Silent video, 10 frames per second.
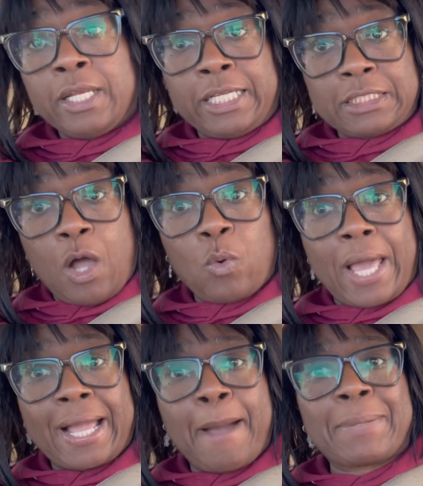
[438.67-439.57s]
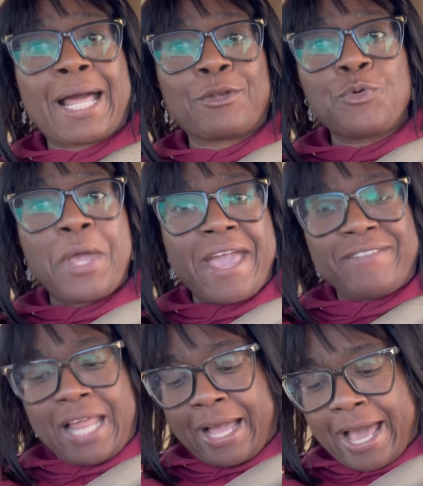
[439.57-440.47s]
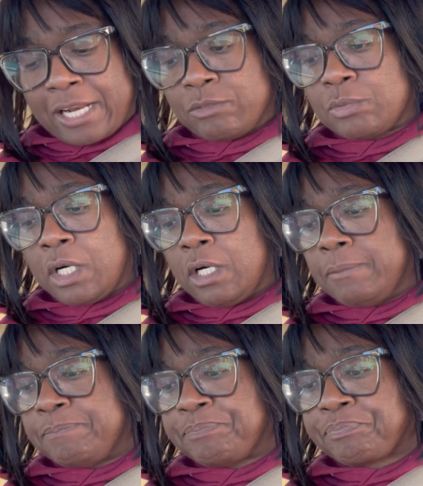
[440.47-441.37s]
That's all I got, but I do have it. I got a, um,